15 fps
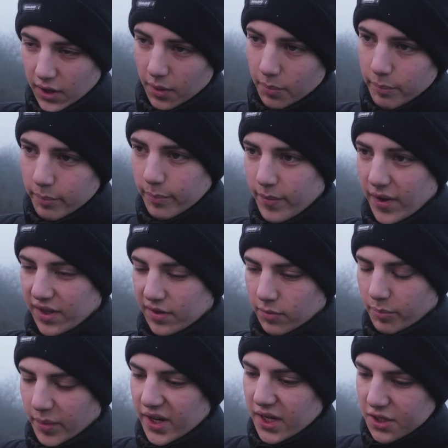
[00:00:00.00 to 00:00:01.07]
uh, bit
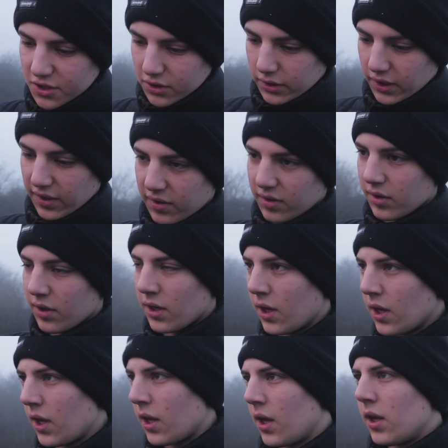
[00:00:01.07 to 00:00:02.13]
of beach on this
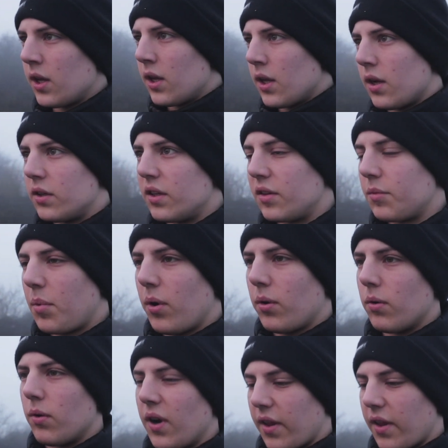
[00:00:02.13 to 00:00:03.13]
on this pool.